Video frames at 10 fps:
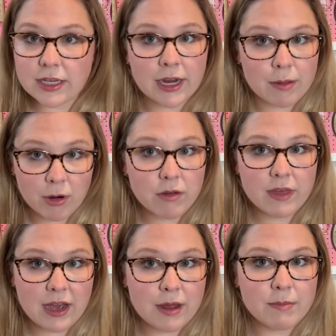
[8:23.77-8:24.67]
can I borrow
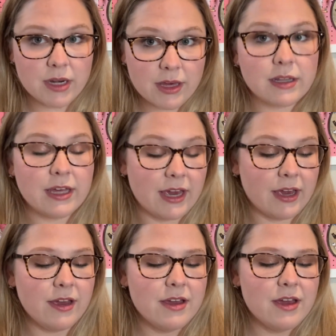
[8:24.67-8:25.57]
that immediately?